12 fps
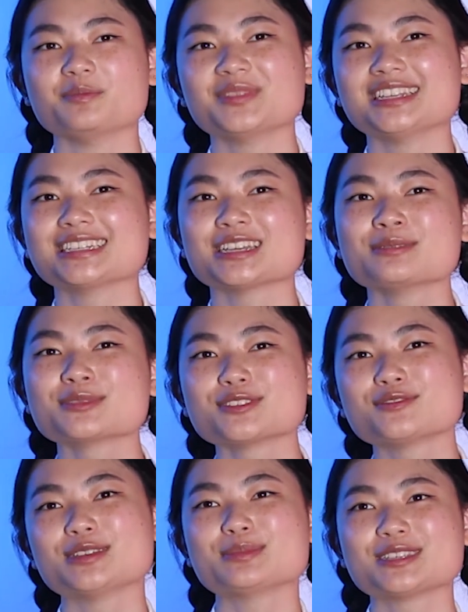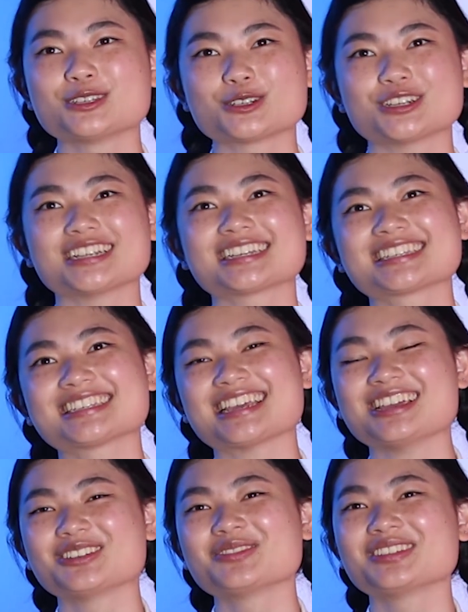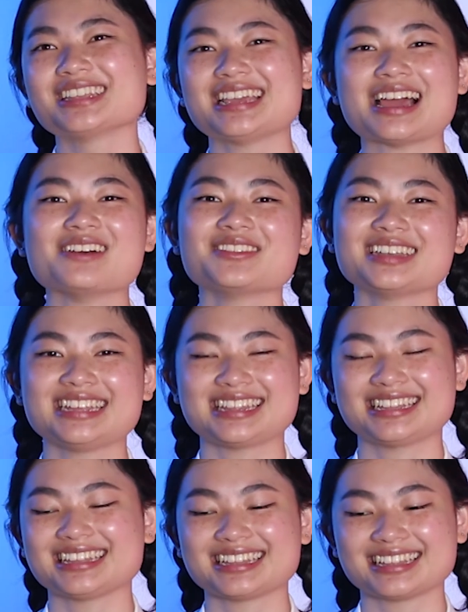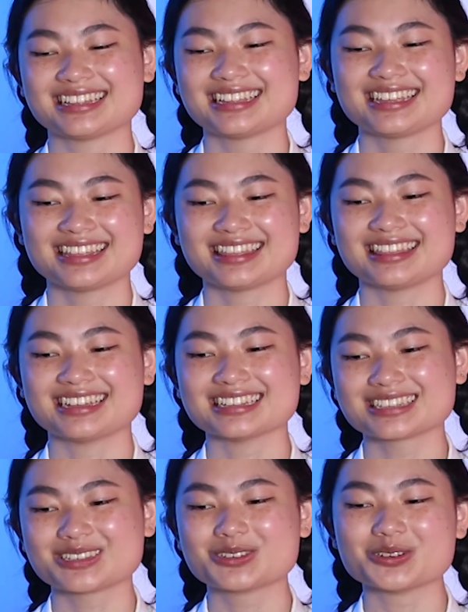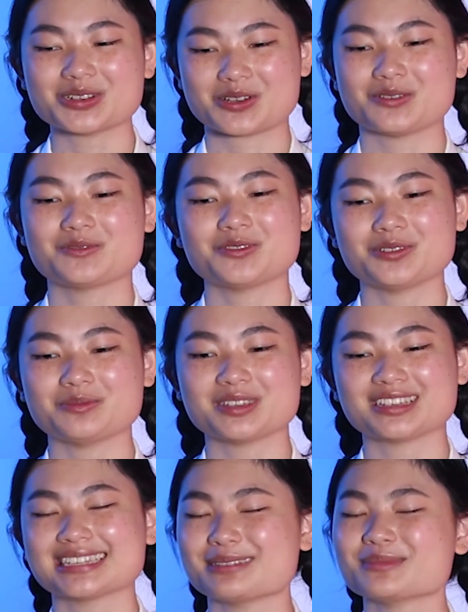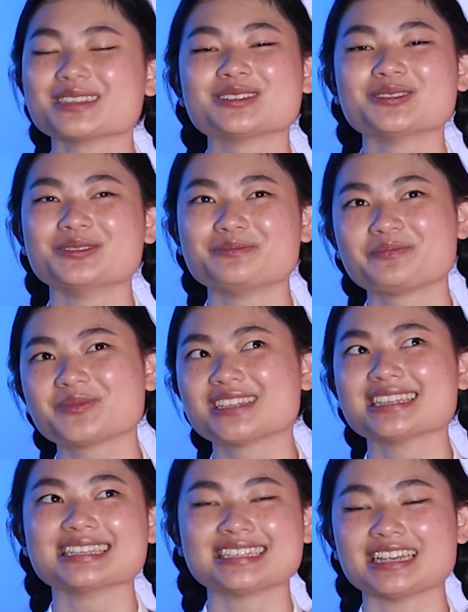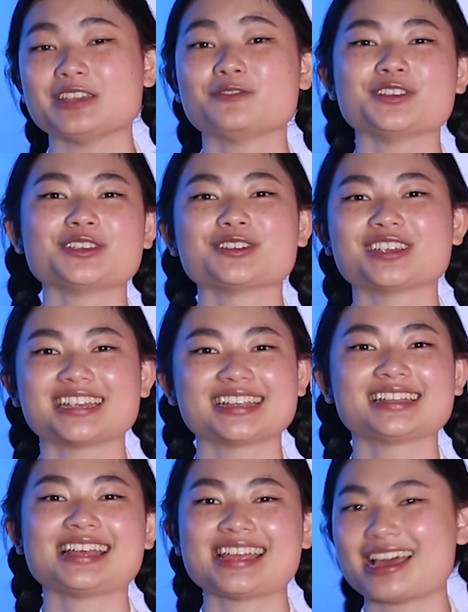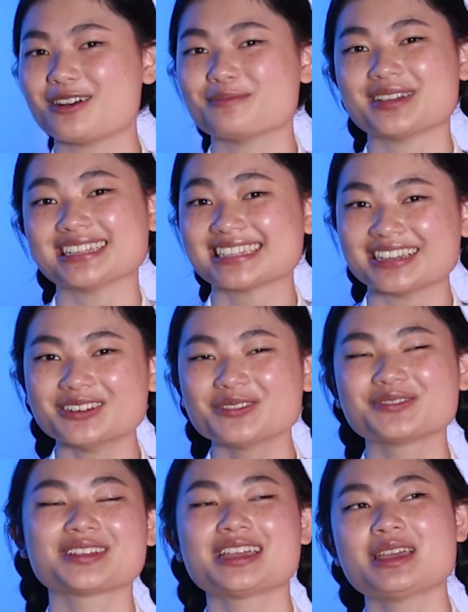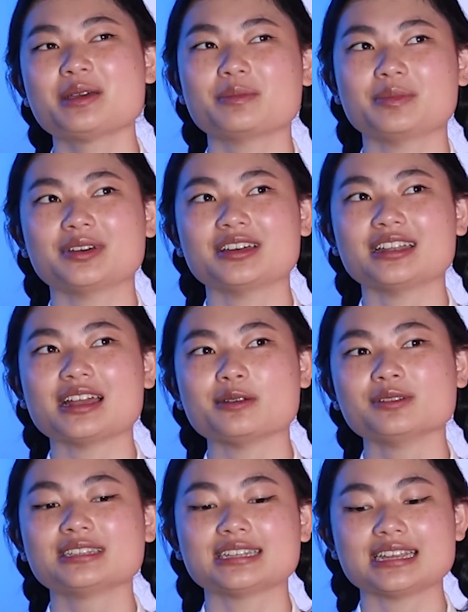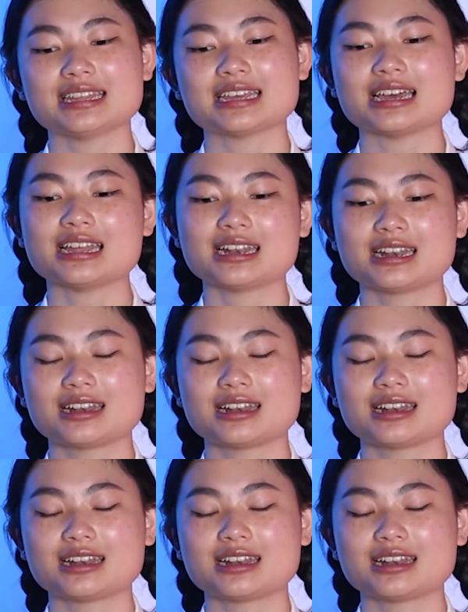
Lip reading: In terms of tips and tricks, I don't really have anything that's too helpful because I'm still to this day figuring it out myself, but I would say that